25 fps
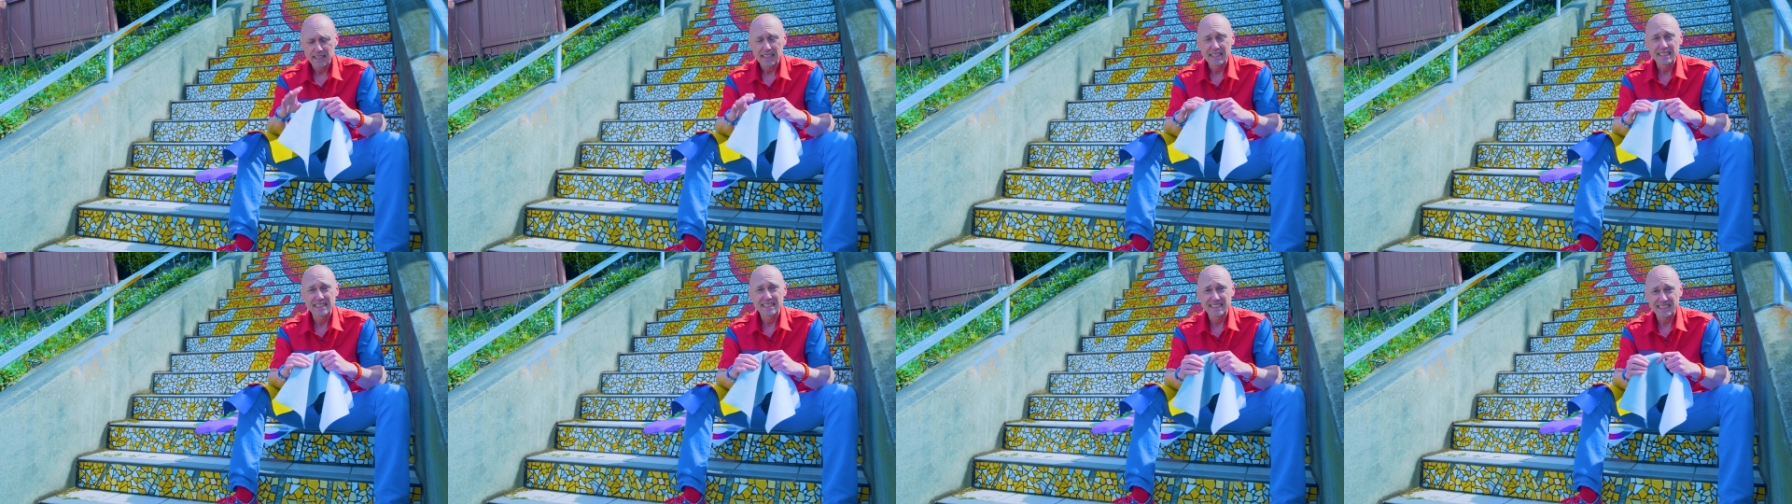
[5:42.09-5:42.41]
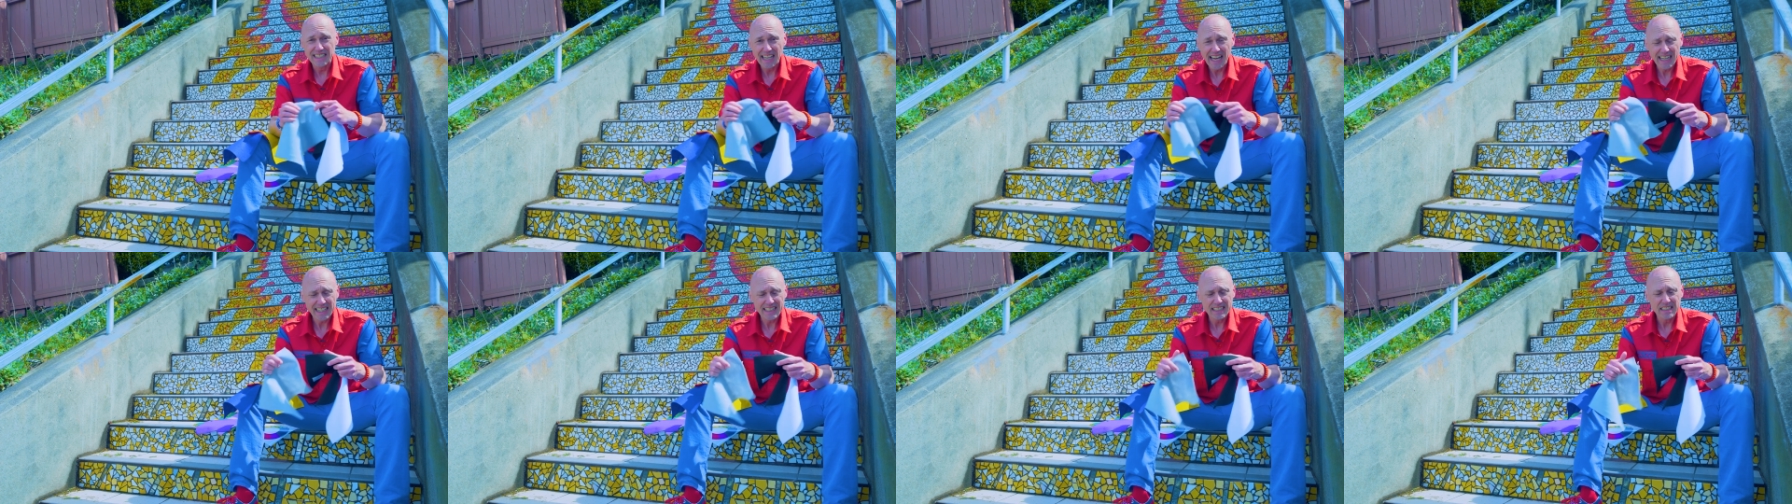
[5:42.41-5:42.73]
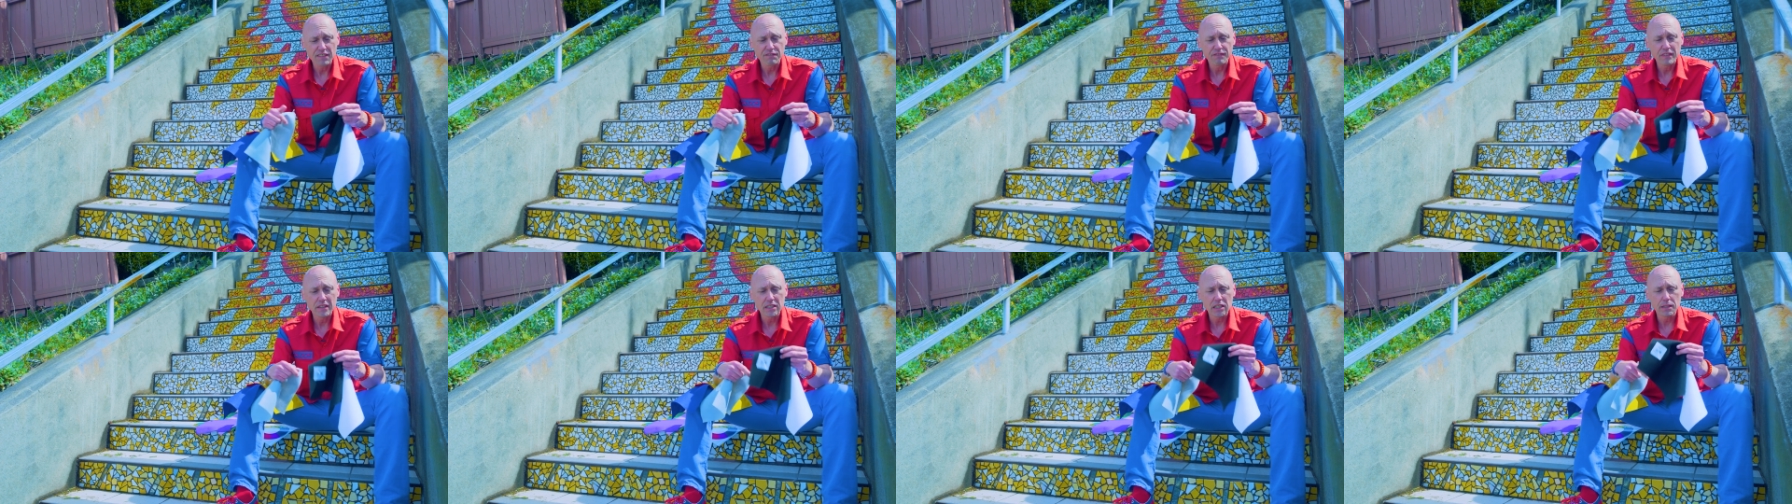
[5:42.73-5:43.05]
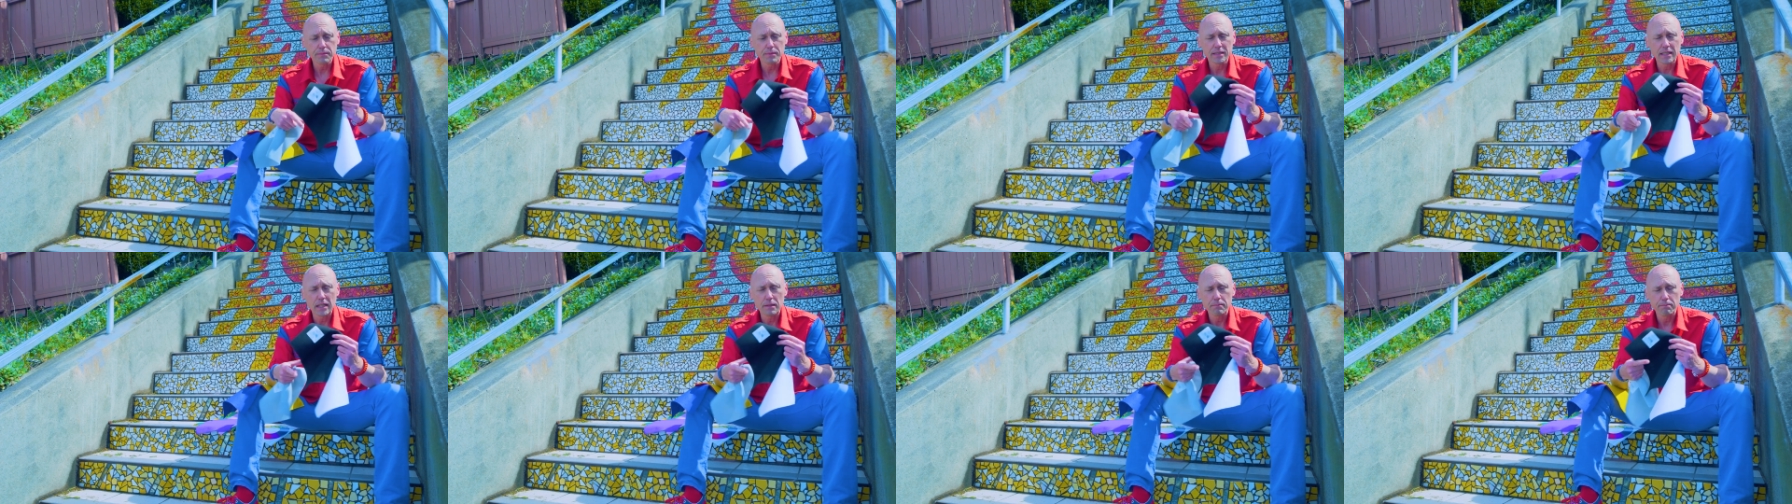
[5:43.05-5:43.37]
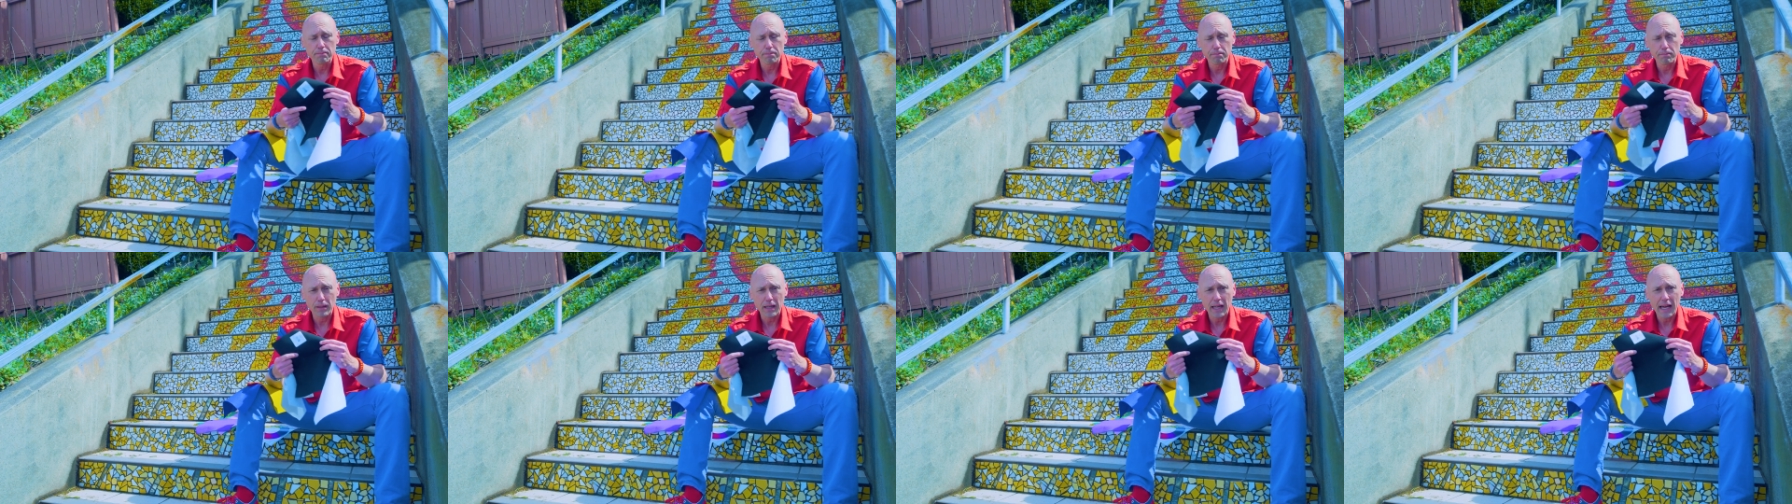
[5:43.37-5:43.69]
exactly 50%
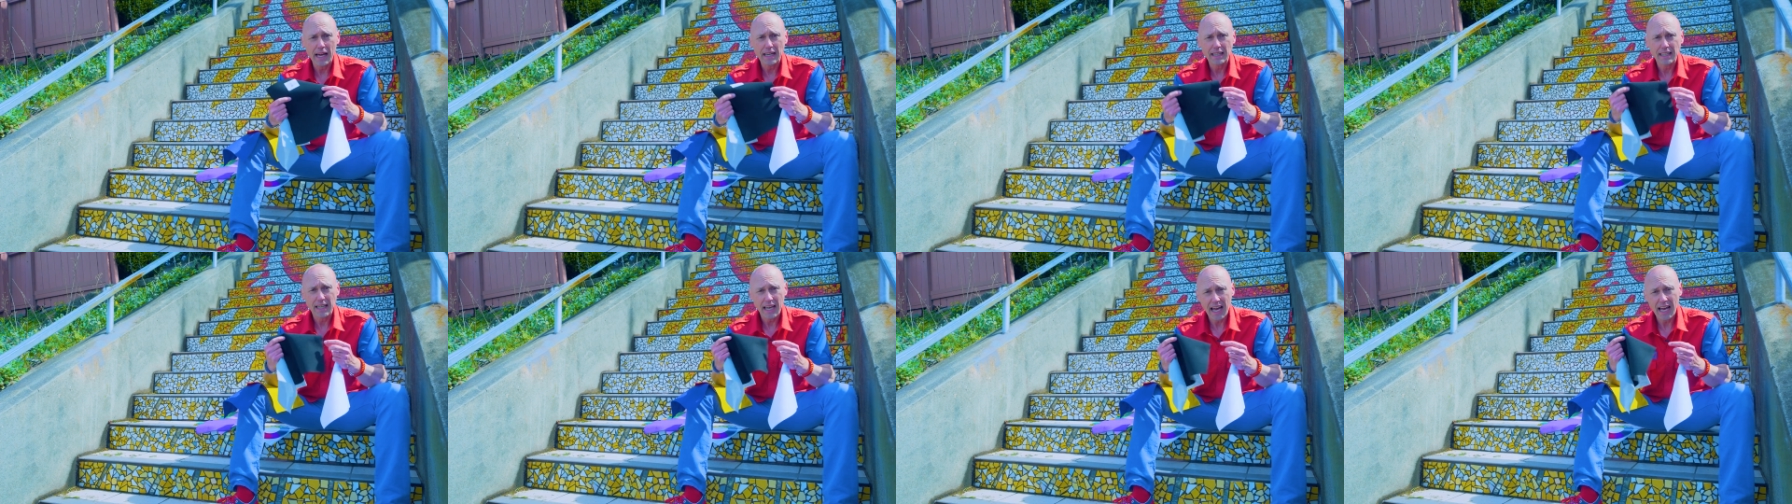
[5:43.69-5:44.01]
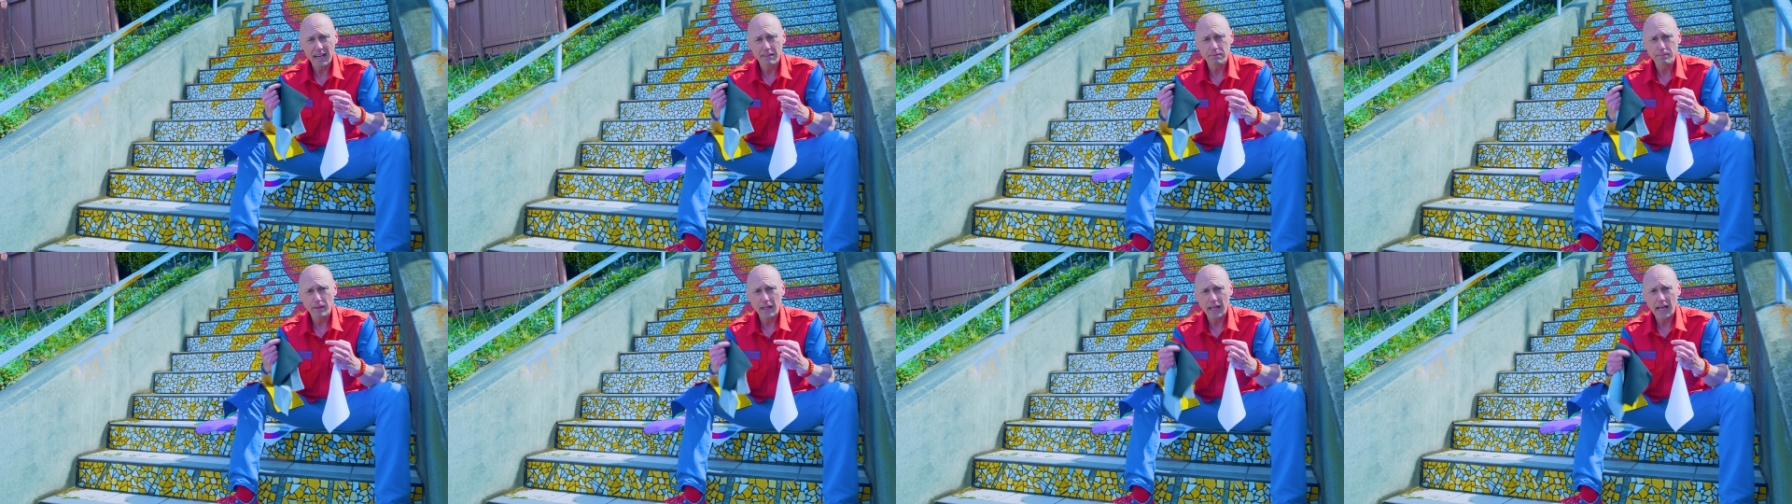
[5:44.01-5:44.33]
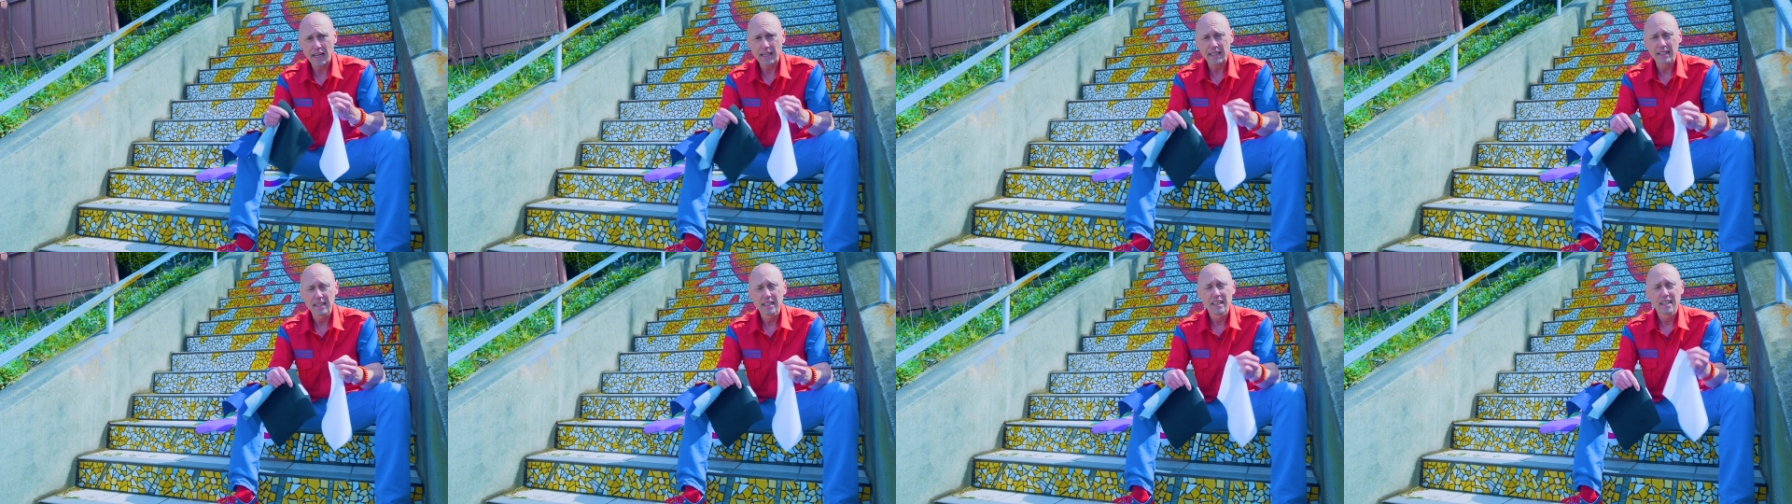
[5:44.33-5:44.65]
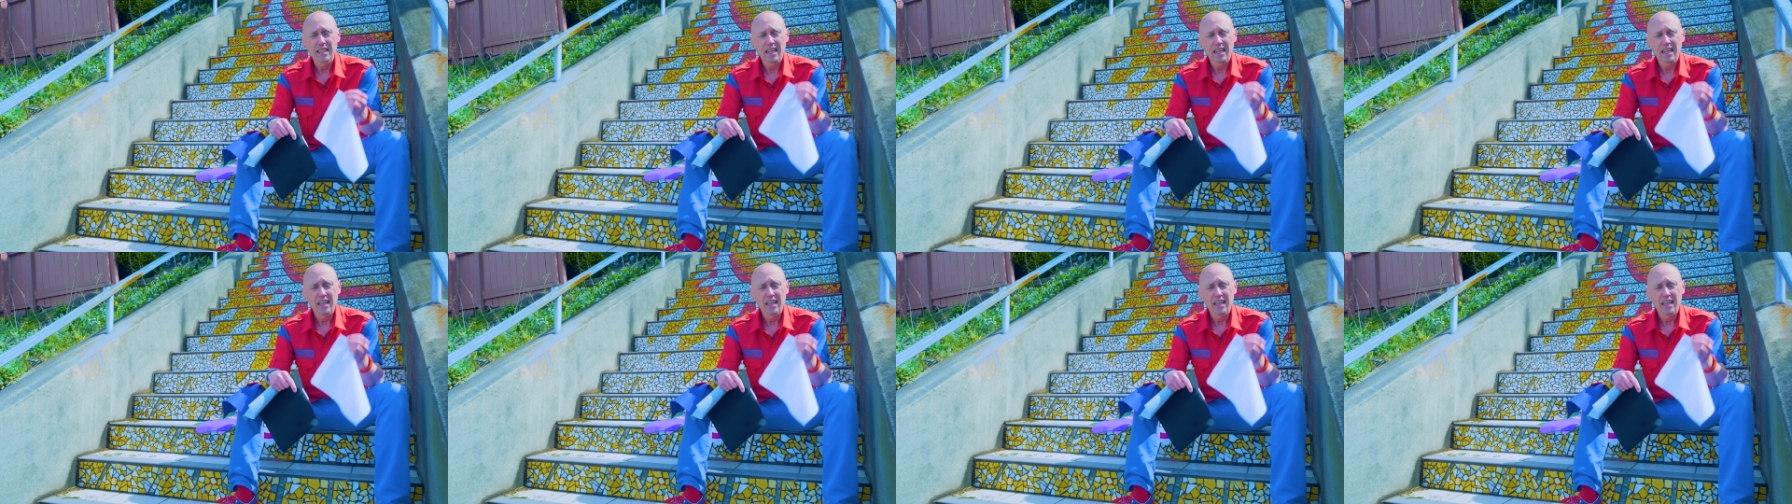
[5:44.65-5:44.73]
black, half black,